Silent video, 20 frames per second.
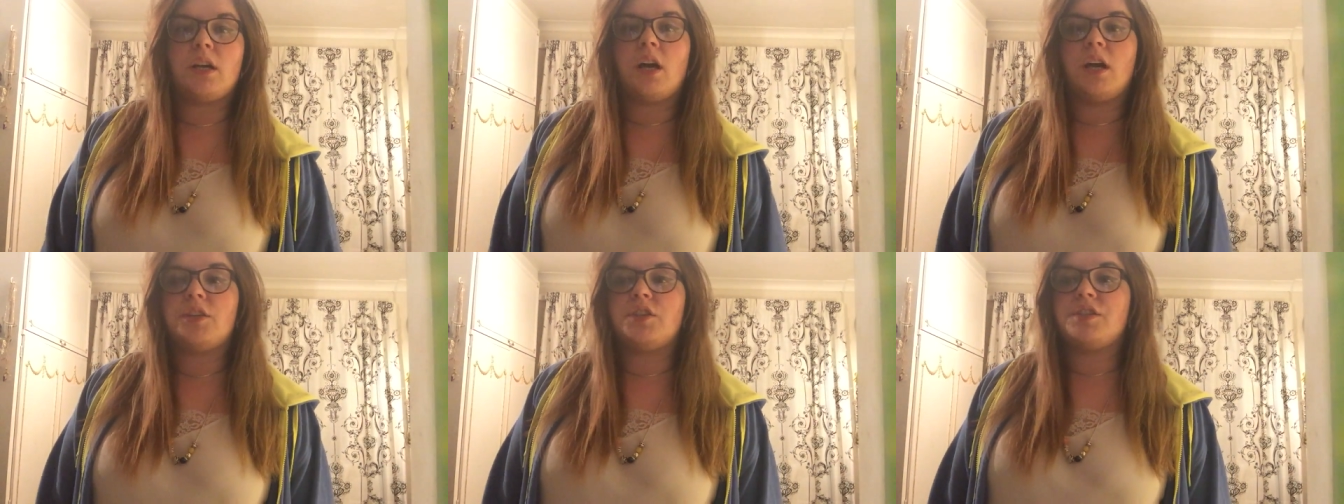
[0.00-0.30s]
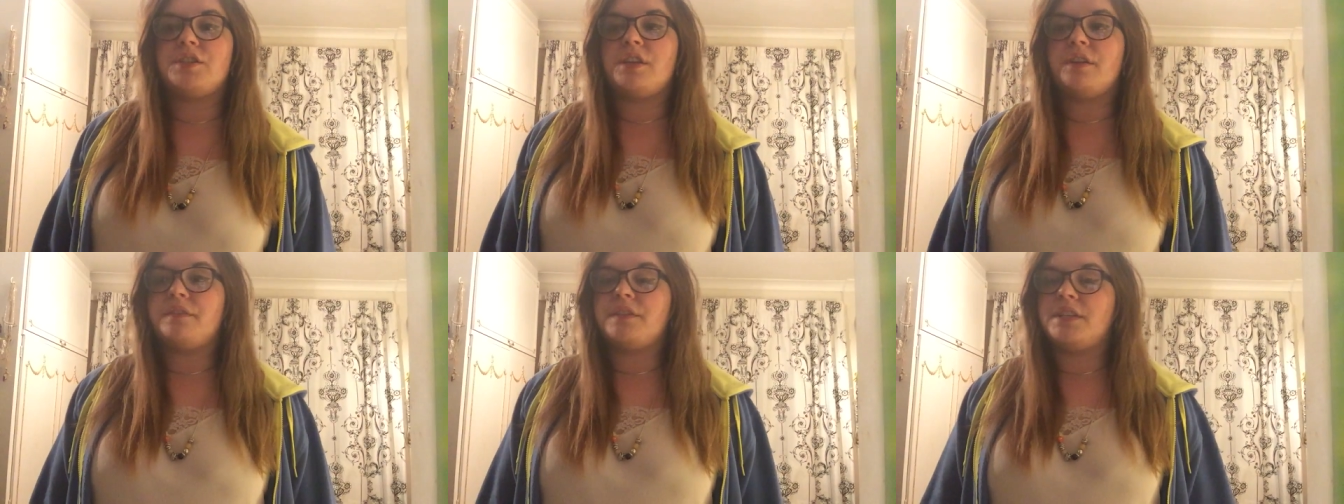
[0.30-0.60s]
I
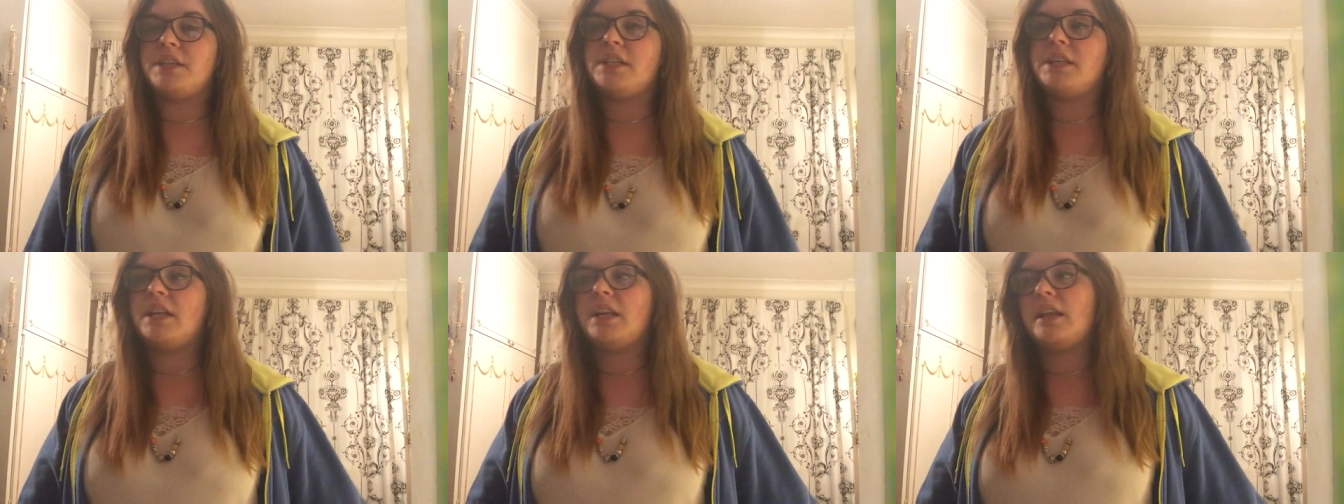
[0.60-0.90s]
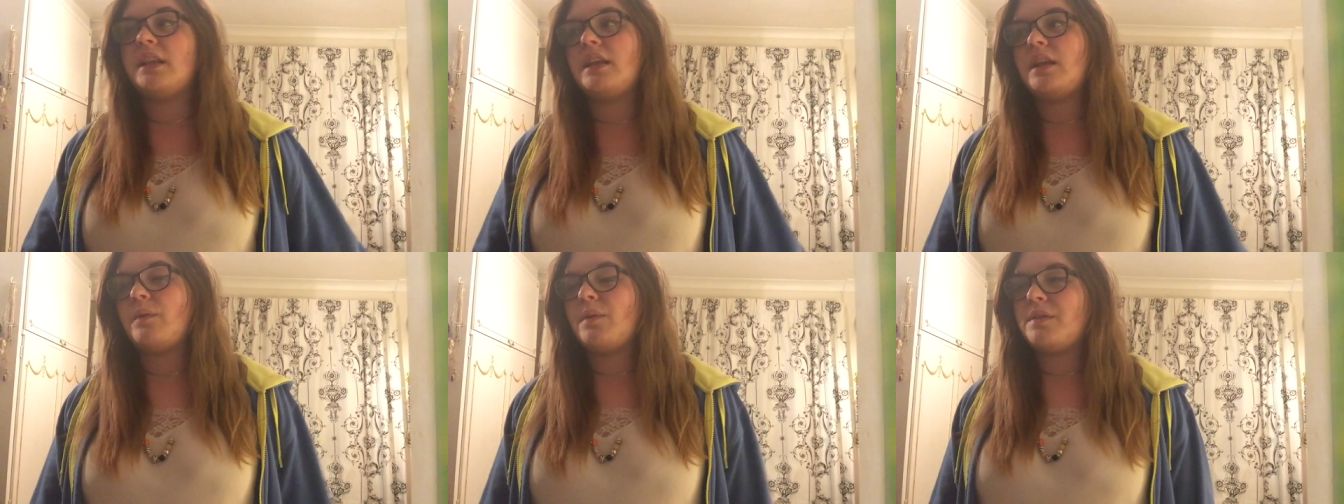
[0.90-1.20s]
just never did
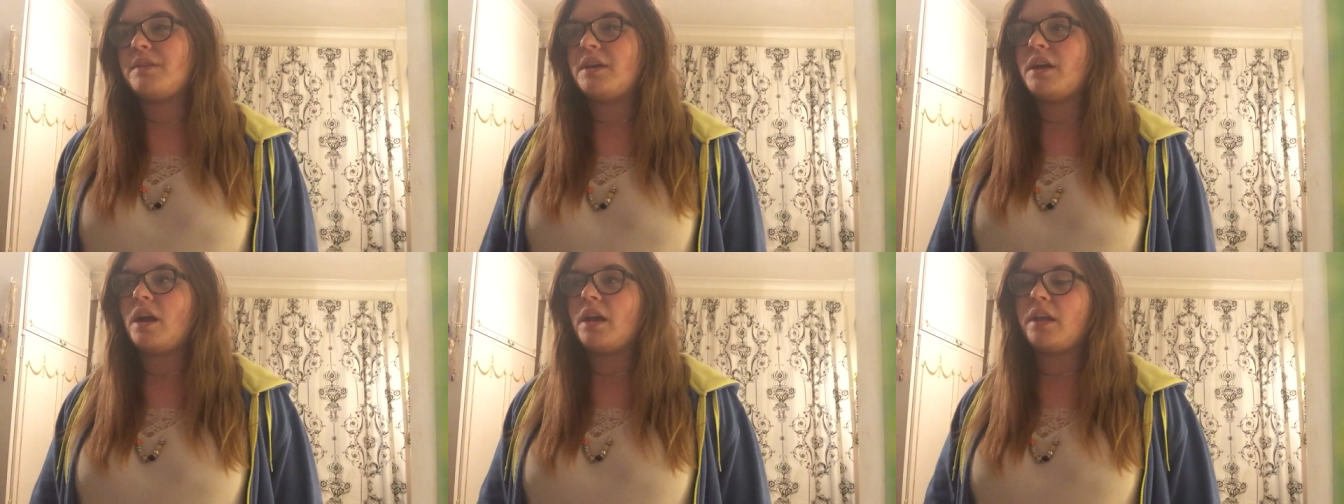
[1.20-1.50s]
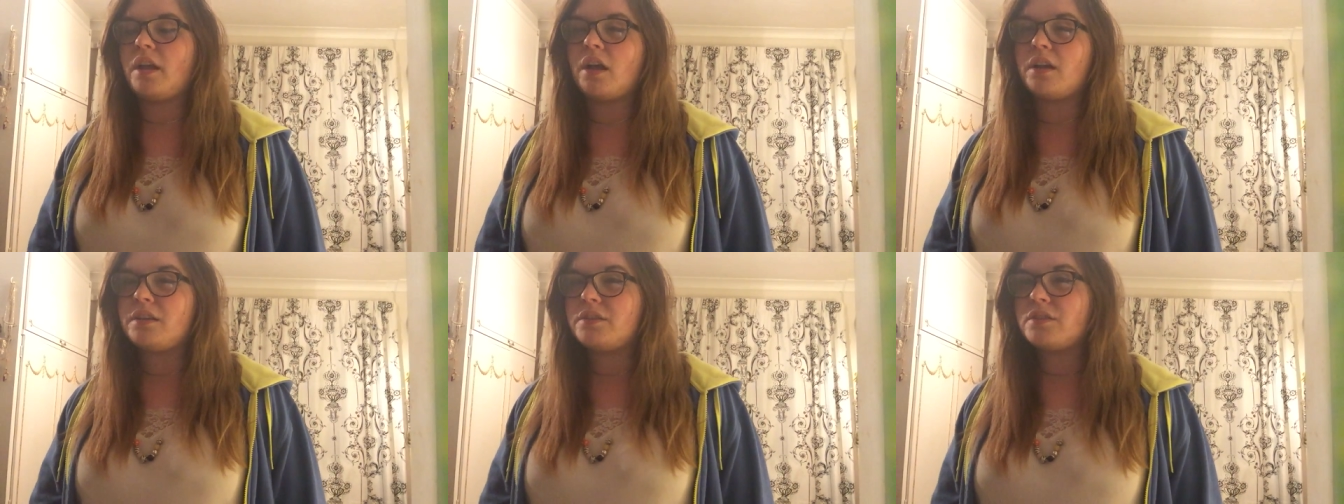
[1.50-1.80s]
anything with it. I
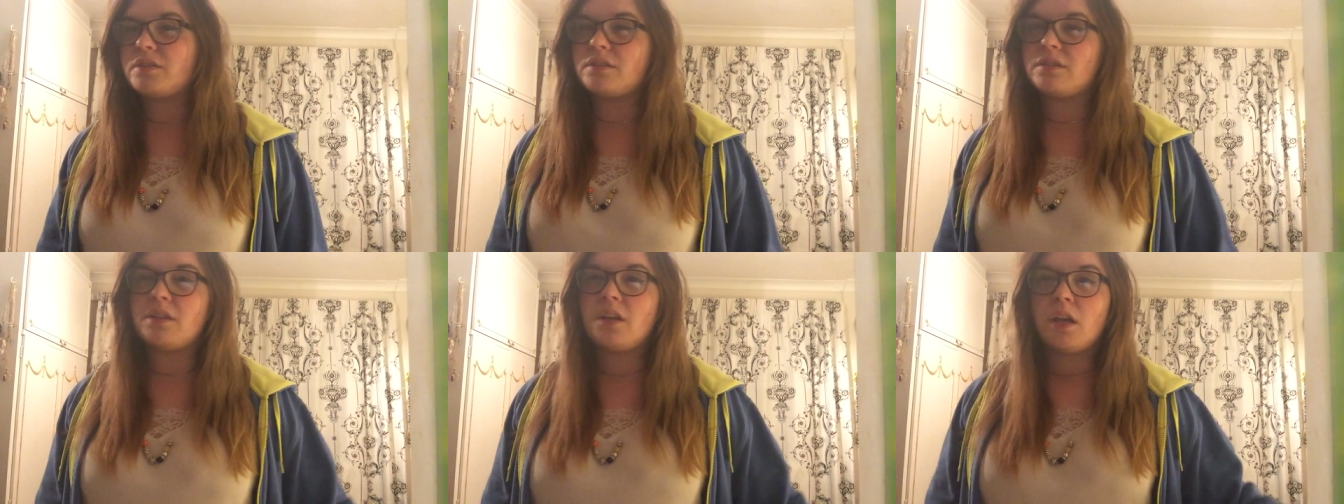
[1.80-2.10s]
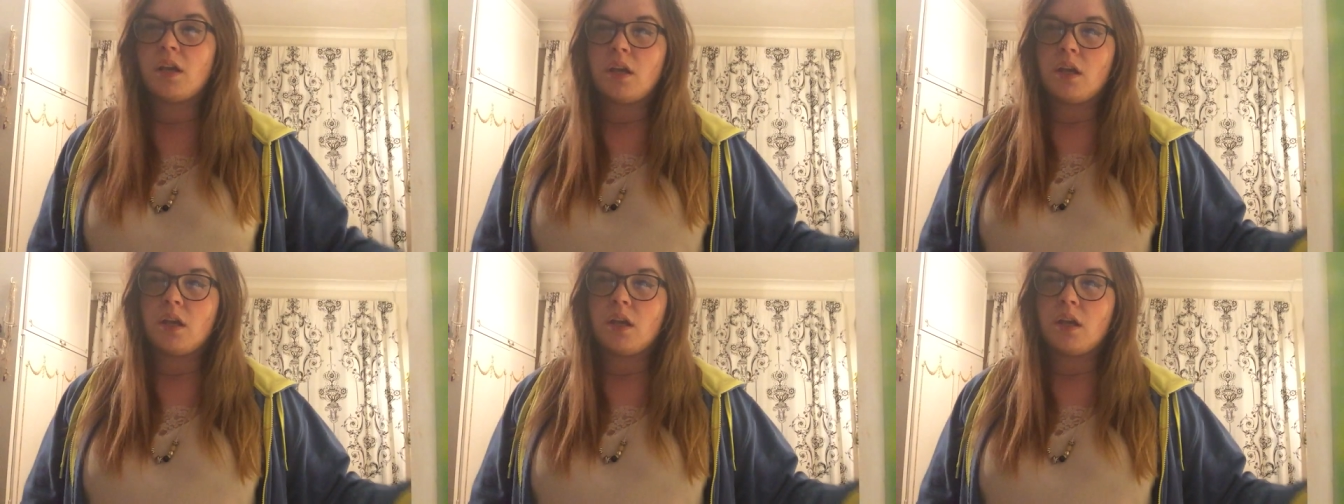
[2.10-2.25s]
kind of just